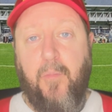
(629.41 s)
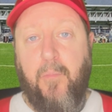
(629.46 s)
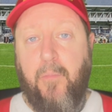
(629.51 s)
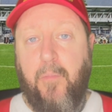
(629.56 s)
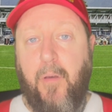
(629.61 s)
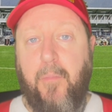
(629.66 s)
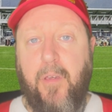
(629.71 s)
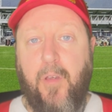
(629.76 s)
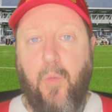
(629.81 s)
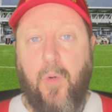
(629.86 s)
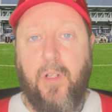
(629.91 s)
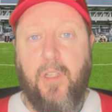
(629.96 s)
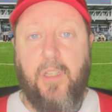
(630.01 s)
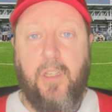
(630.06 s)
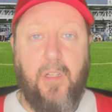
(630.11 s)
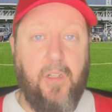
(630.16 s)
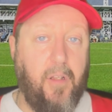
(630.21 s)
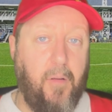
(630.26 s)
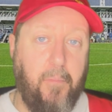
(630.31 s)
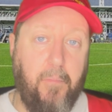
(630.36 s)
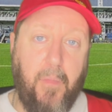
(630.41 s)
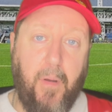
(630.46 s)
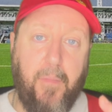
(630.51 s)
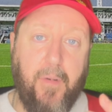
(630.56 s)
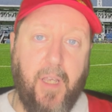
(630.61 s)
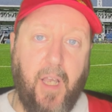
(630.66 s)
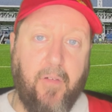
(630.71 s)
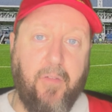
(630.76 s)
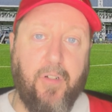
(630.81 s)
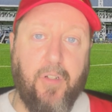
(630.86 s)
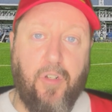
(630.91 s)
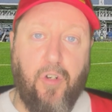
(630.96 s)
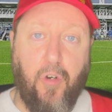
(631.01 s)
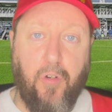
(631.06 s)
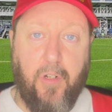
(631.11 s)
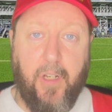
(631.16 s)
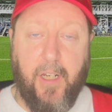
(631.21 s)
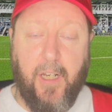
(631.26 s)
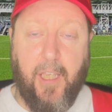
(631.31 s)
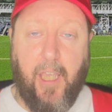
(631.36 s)
Maybe Wilson, maybe Aaron
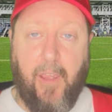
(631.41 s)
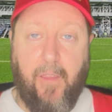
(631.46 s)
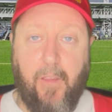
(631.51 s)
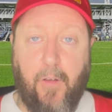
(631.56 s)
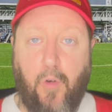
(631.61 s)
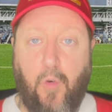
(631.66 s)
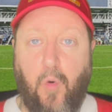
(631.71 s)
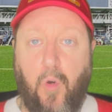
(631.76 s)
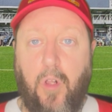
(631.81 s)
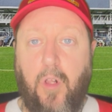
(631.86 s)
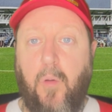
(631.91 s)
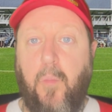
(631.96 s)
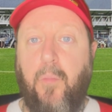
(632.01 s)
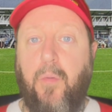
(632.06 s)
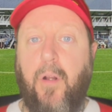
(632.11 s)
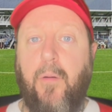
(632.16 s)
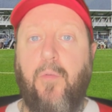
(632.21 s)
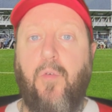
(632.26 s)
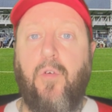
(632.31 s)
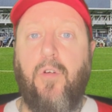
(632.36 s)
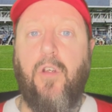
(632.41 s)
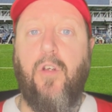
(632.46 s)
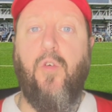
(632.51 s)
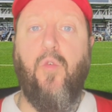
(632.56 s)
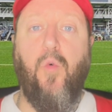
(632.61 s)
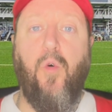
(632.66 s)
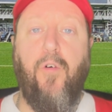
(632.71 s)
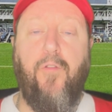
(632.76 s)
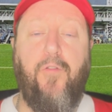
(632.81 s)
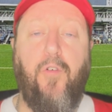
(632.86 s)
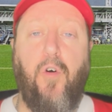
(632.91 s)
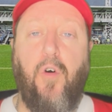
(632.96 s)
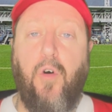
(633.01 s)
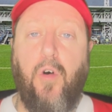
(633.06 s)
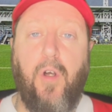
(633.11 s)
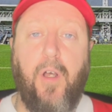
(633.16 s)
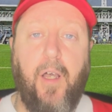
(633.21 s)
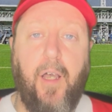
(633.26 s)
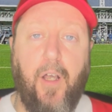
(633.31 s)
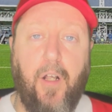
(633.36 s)
Conley to get the goal, but I'm going to go
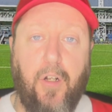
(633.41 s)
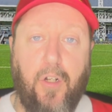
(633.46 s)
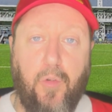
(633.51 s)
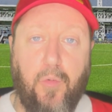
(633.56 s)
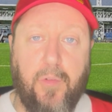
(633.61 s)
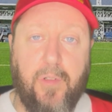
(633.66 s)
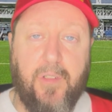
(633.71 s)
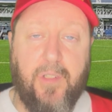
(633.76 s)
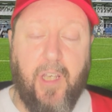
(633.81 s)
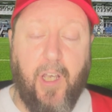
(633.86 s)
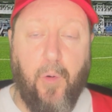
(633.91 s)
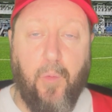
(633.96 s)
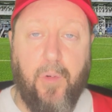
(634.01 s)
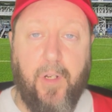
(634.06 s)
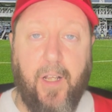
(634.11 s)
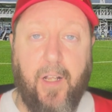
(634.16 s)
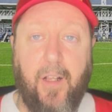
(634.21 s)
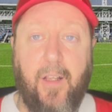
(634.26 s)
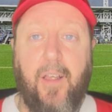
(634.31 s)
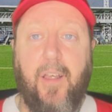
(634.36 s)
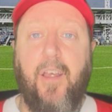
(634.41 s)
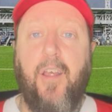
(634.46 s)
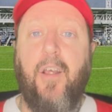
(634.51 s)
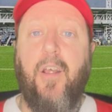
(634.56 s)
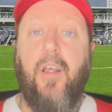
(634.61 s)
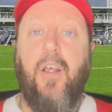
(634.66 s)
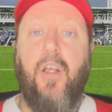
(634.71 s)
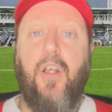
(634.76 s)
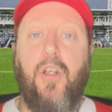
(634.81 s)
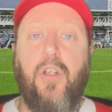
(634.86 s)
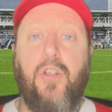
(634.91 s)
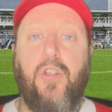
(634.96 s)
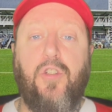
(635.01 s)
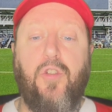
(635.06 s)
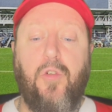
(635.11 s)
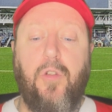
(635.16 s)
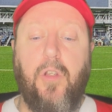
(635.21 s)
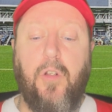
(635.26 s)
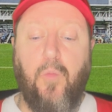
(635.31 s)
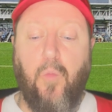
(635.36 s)
for Luton Town 0,
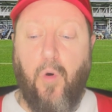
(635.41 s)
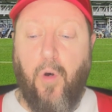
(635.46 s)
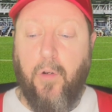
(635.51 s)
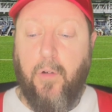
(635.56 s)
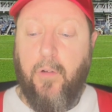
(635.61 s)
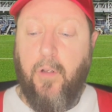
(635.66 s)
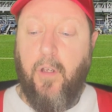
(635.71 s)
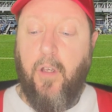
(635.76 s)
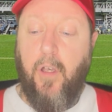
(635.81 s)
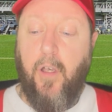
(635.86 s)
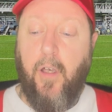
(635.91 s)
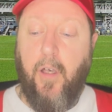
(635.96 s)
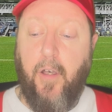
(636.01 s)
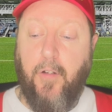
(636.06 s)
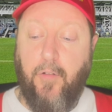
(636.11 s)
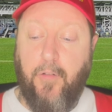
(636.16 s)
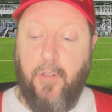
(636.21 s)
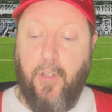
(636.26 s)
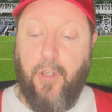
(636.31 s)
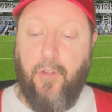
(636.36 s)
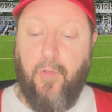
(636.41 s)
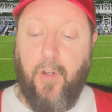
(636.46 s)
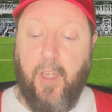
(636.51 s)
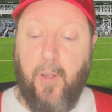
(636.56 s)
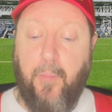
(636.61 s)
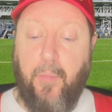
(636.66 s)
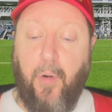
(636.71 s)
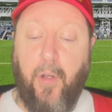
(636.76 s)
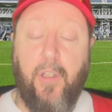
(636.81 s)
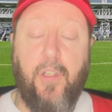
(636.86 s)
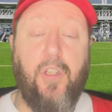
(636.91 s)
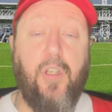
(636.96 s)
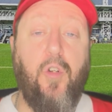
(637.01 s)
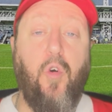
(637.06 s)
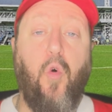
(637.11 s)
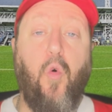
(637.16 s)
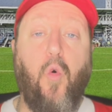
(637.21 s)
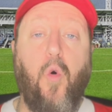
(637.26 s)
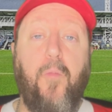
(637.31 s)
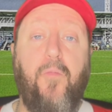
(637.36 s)
Sunderland 1, another 3 points, and
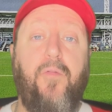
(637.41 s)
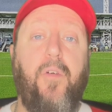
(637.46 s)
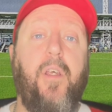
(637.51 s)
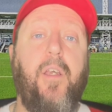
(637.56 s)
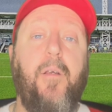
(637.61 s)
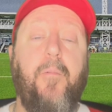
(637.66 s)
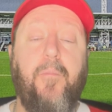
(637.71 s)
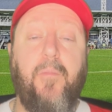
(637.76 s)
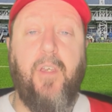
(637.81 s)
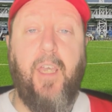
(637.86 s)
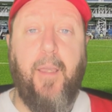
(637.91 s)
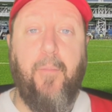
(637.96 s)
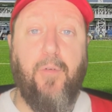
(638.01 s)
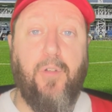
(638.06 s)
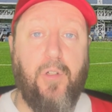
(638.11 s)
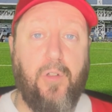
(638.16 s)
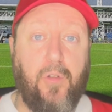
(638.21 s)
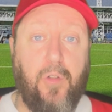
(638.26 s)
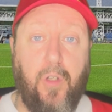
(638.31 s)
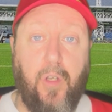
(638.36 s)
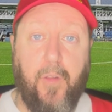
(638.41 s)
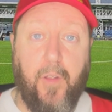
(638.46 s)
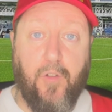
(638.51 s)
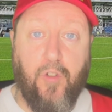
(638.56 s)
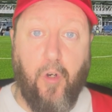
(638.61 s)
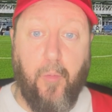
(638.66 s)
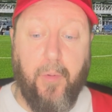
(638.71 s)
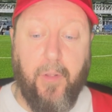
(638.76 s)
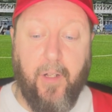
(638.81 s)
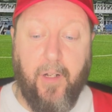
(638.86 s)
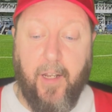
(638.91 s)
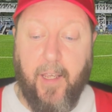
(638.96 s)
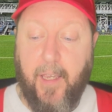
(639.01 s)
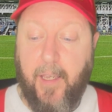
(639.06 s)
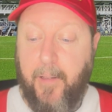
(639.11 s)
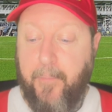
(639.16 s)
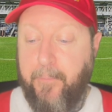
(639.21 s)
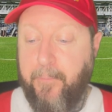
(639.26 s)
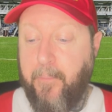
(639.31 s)
hopefully keep us at the top of the league.